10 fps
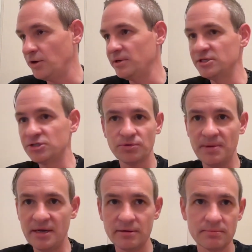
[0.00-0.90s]

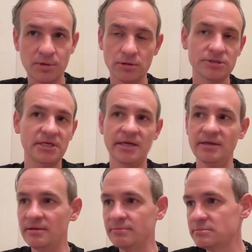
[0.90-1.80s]
instrument
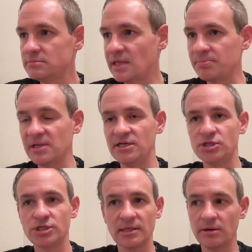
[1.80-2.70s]
person that played
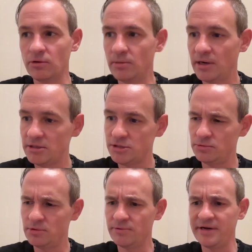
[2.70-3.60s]
cello, but also
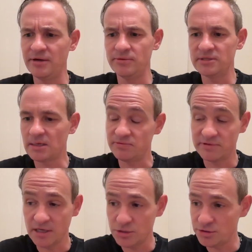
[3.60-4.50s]
created new types of
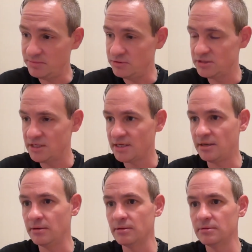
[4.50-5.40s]
country music
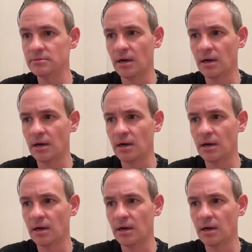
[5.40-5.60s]
and